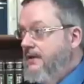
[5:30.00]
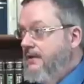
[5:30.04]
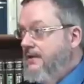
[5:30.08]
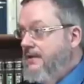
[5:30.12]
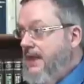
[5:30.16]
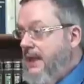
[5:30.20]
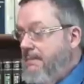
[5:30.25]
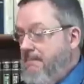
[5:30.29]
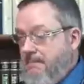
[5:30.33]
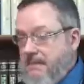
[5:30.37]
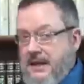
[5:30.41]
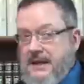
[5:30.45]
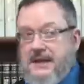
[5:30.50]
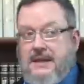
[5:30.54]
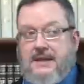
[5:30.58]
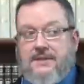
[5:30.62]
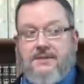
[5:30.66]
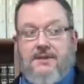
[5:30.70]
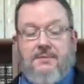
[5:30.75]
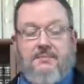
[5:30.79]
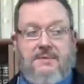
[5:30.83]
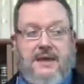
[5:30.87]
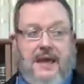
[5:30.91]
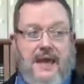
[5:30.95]
that many of
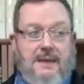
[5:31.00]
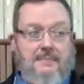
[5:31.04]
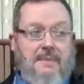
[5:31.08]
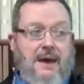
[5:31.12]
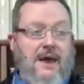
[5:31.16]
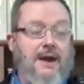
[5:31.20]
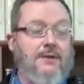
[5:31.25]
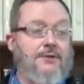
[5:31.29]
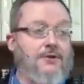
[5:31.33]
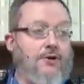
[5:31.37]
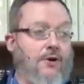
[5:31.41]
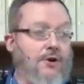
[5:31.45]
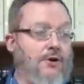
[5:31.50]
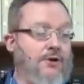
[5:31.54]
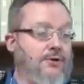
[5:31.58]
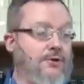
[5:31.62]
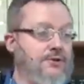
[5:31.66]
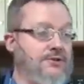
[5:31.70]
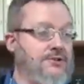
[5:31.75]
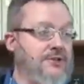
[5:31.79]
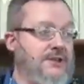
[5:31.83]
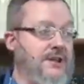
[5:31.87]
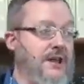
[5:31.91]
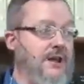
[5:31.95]
them came out of the
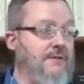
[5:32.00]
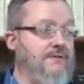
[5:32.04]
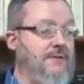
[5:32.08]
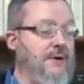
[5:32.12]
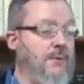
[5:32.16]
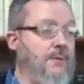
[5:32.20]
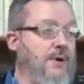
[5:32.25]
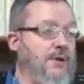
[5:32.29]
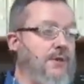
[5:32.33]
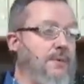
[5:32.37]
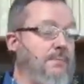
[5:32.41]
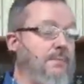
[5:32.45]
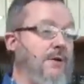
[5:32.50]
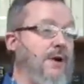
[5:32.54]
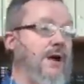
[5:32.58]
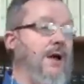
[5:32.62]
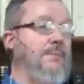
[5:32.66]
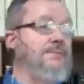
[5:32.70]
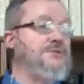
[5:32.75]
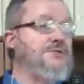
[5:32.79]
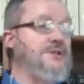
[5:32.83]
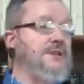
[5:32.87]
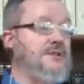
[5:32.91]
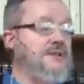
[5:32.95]
oracles of Delphi. One of the
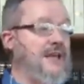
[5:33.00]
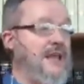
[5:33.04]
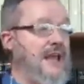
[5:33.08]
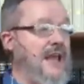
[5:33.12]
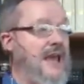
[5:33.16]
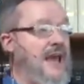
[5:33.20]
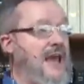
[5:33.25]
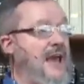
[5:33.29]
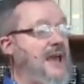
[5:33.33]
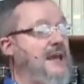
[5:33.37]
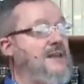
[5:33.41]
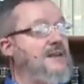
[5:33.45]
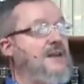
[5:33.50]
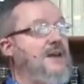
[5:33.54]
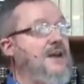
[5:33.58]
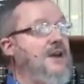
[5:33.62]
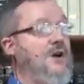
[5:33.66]
problems that they had